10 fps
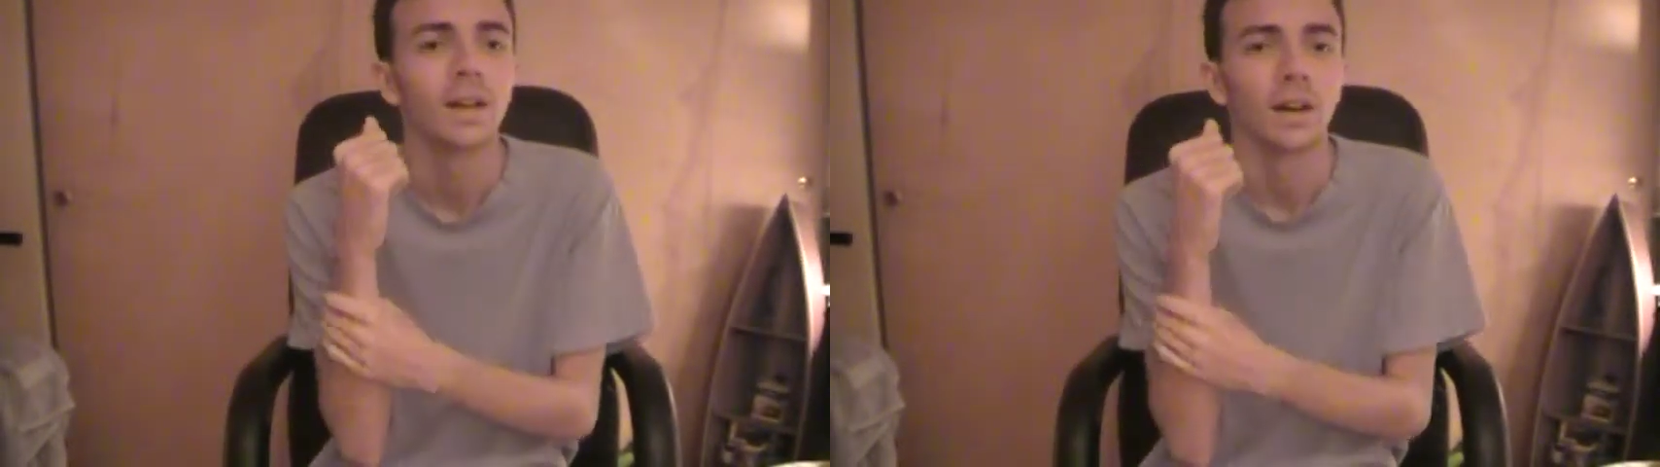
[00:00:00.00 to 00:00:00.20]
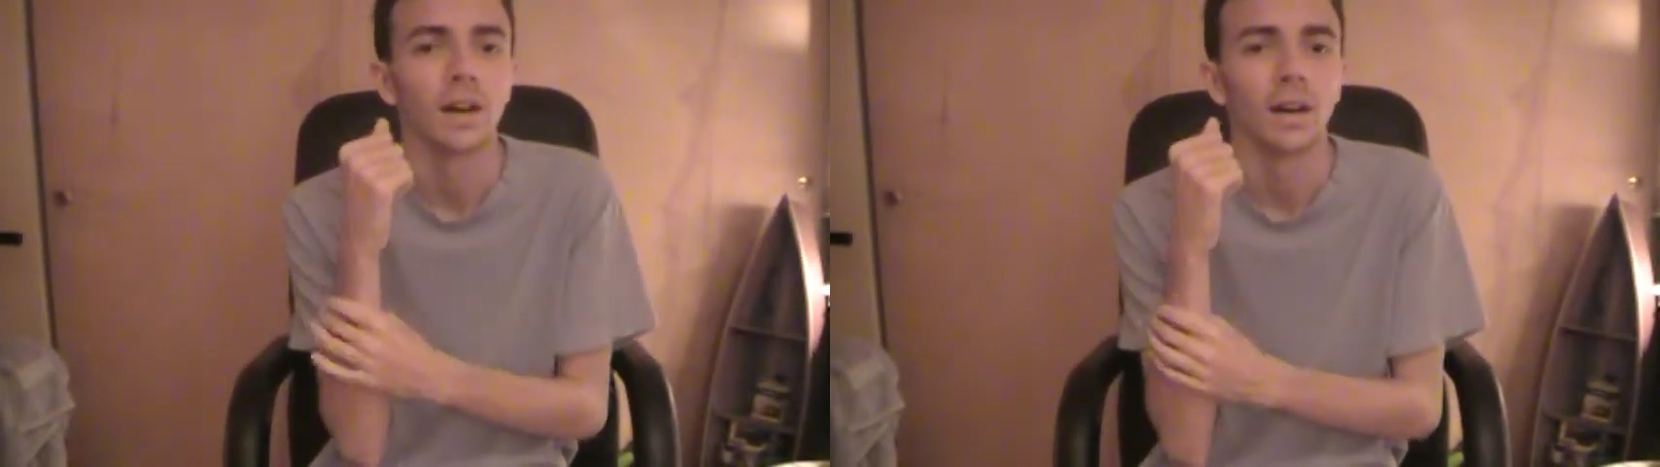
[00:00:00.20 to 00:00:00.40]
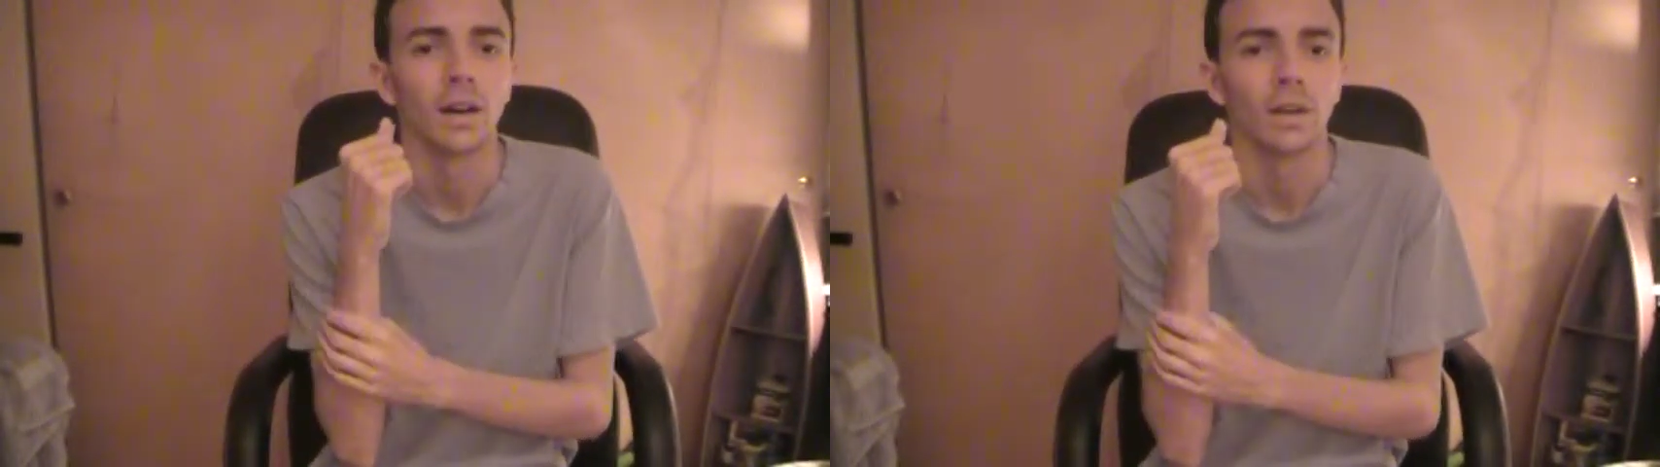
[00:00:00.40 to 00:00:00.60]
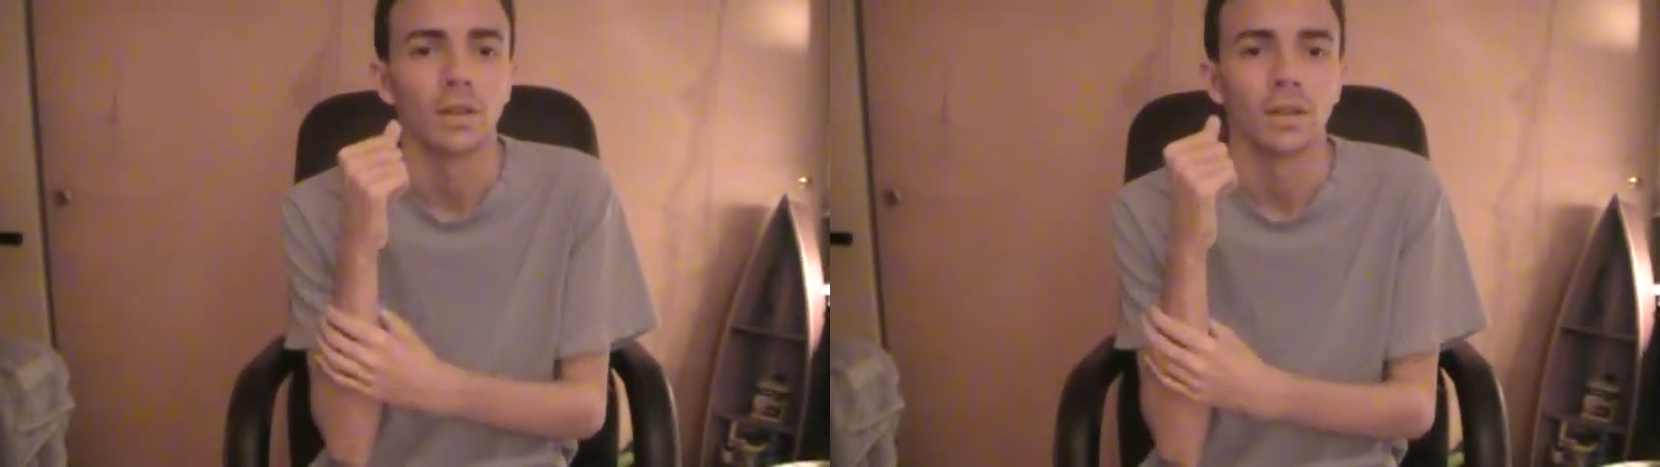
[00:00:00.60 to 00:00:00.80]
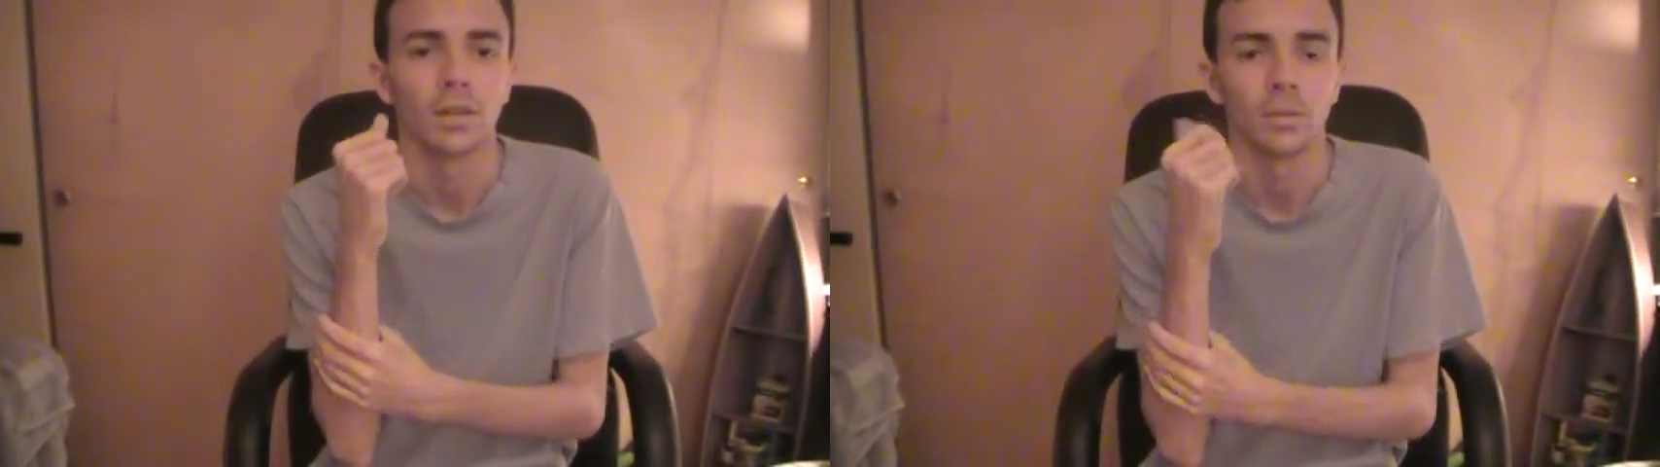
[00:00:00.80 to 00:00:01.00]
Uh,
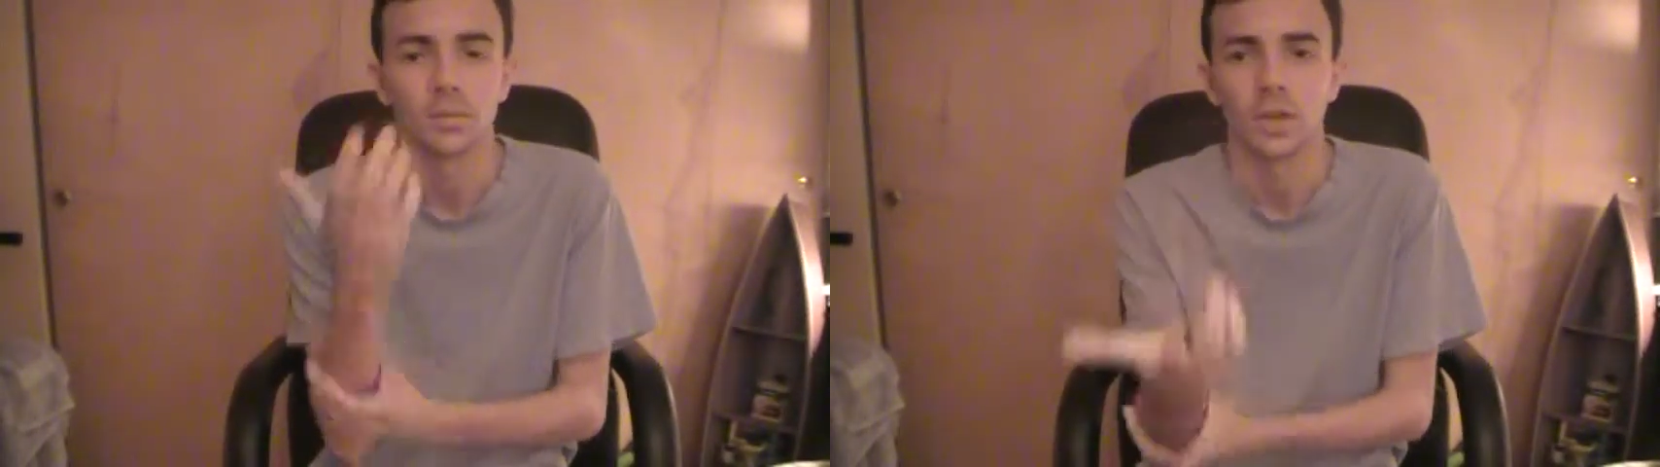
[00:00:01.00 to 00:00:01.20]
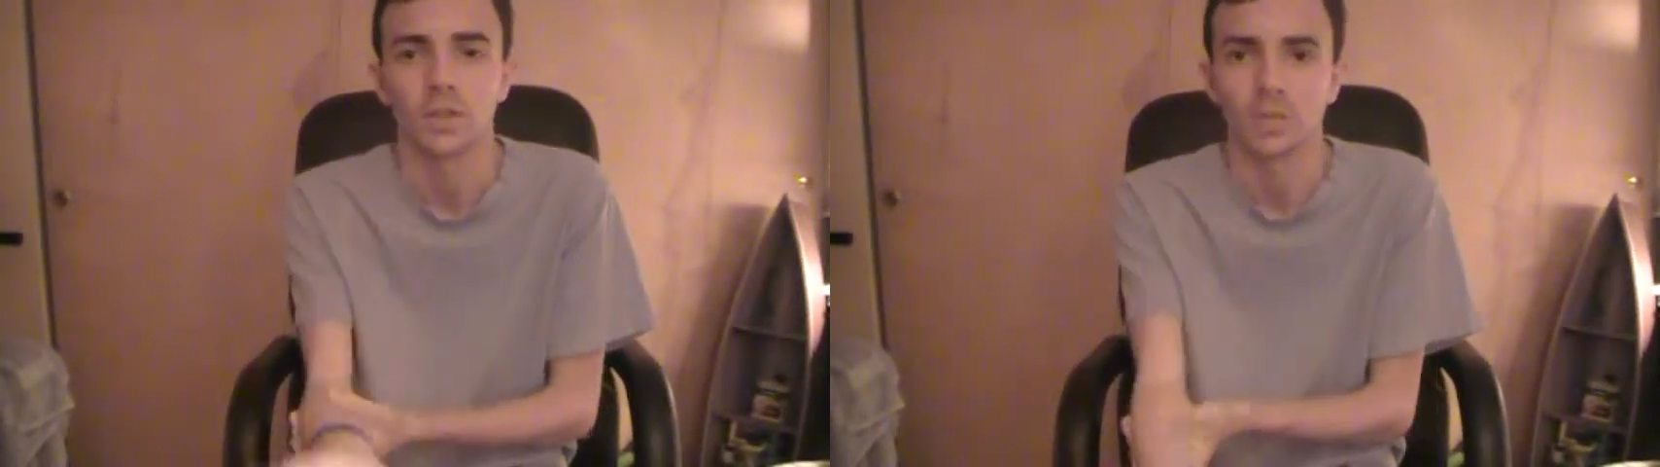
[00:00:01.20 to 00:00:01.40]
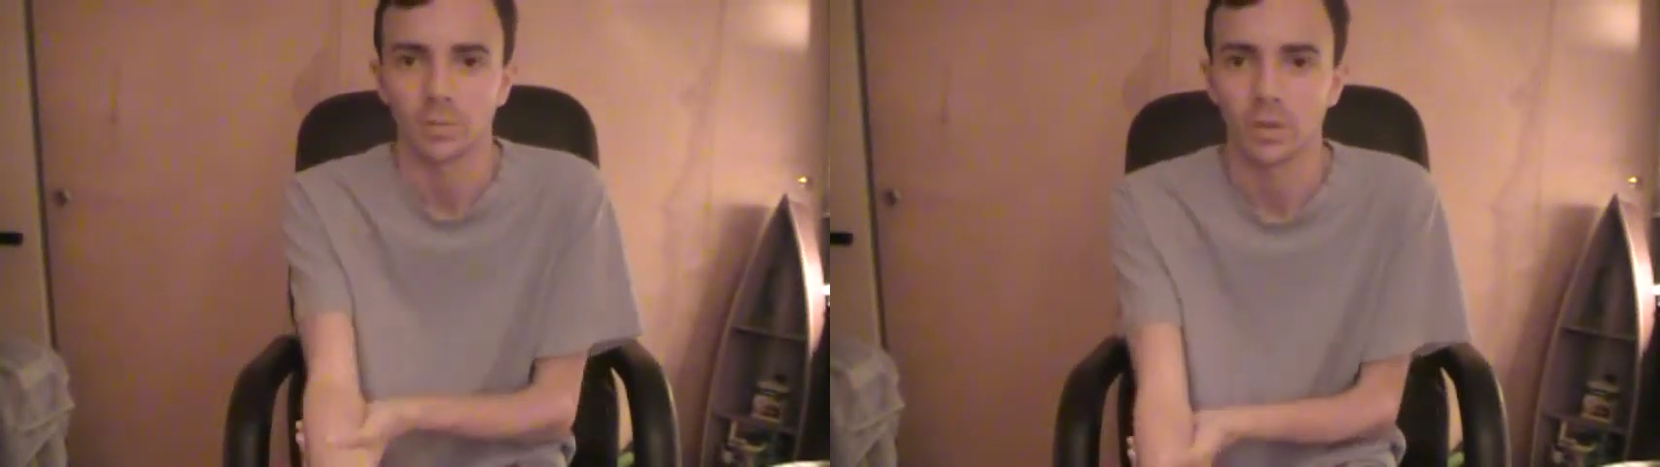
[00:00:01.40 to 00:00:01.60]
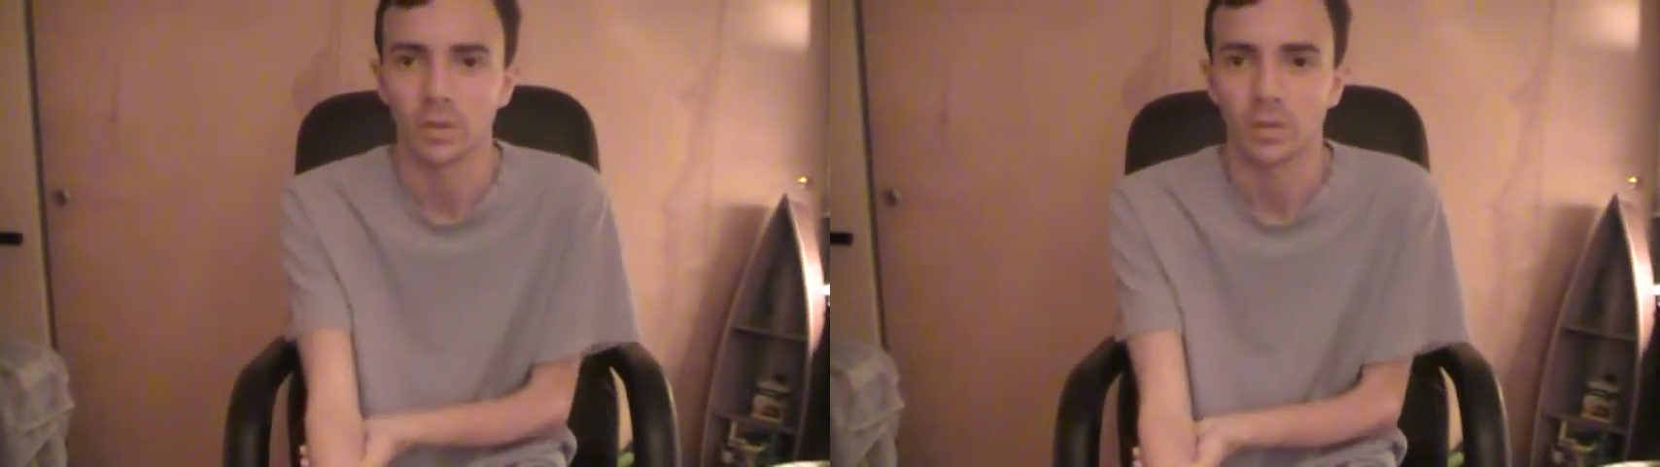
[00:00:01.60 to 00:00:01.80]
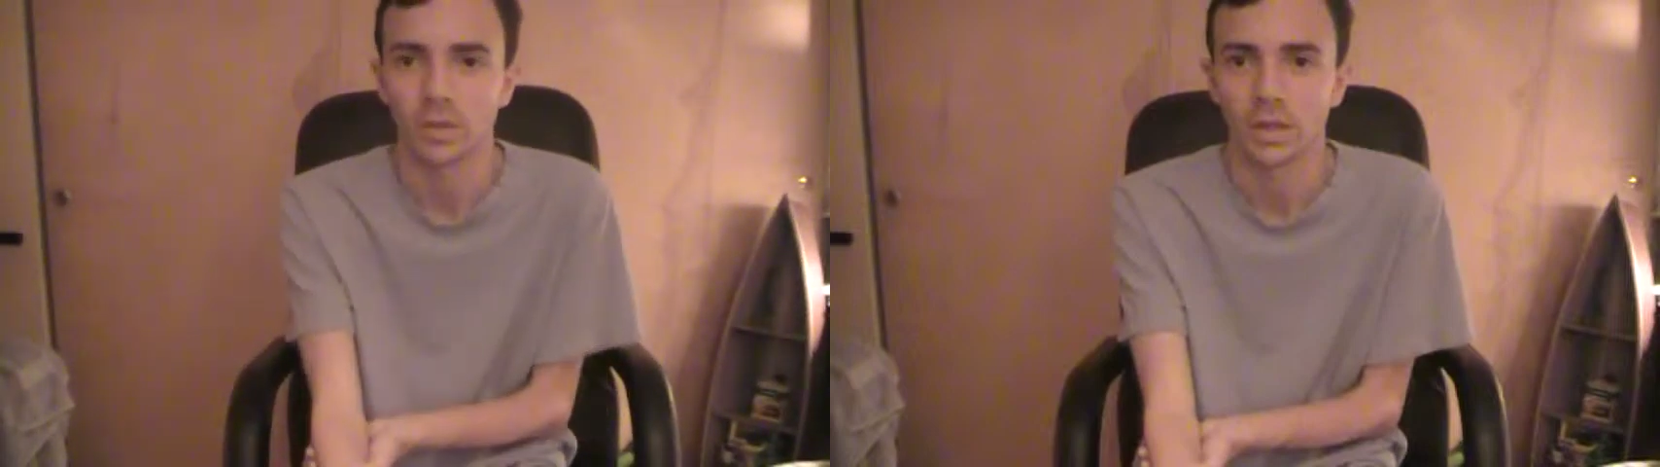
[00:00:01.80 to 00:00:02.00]
the Project Poke
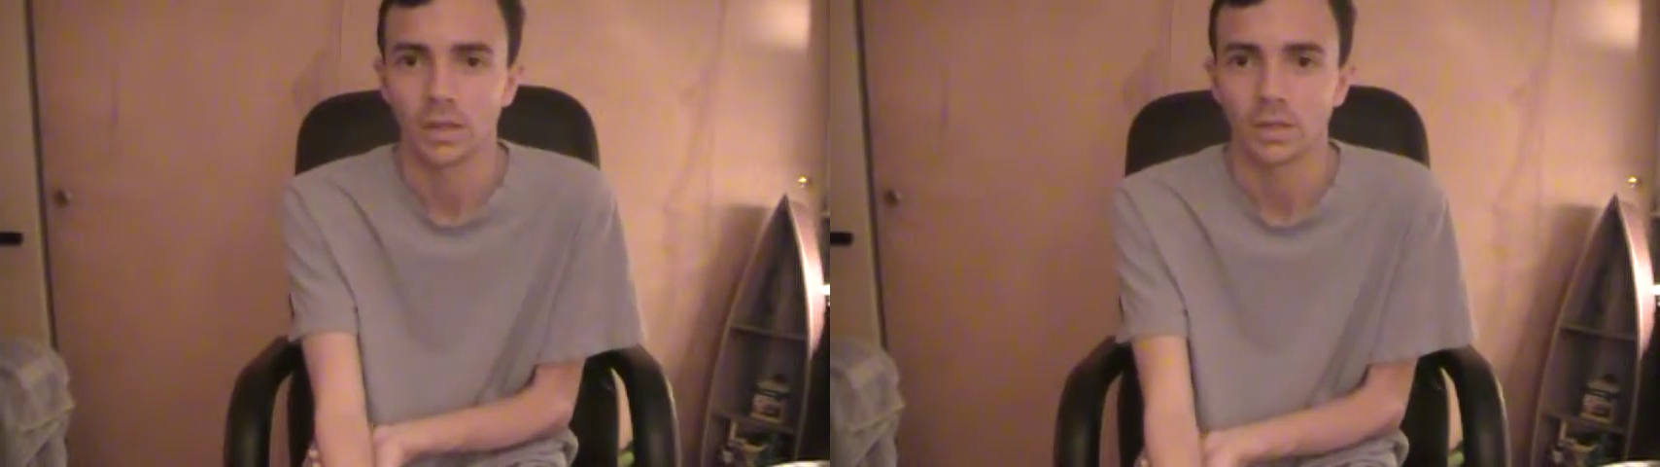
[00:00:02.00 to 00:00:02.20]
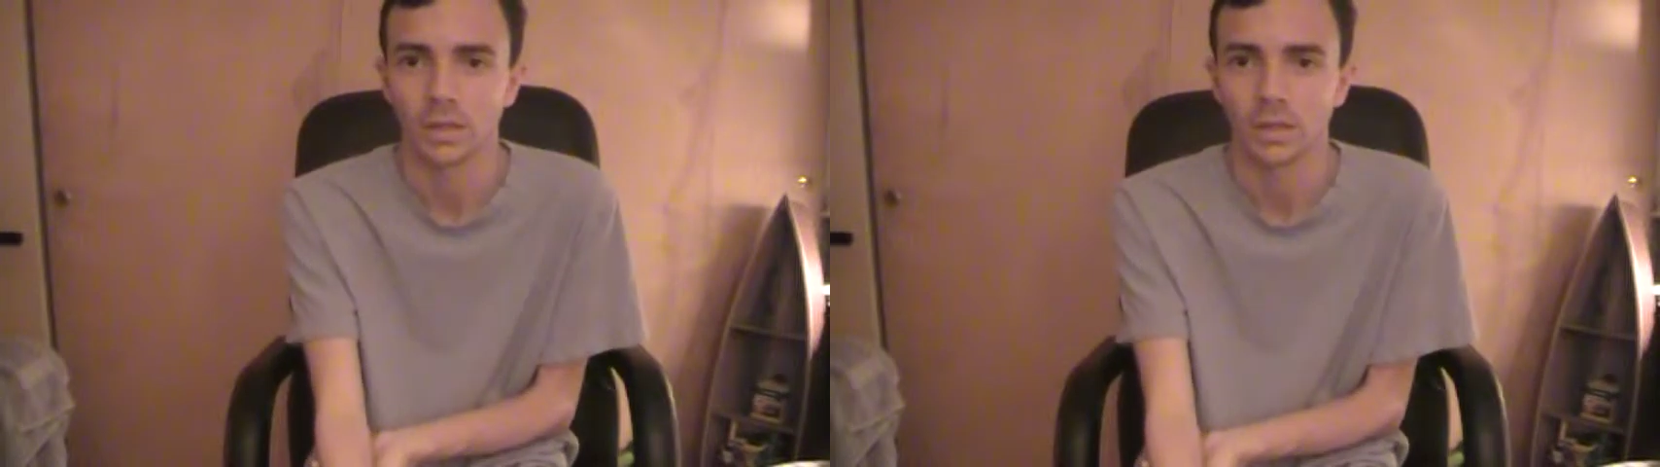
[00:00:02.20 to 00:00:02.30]
thing.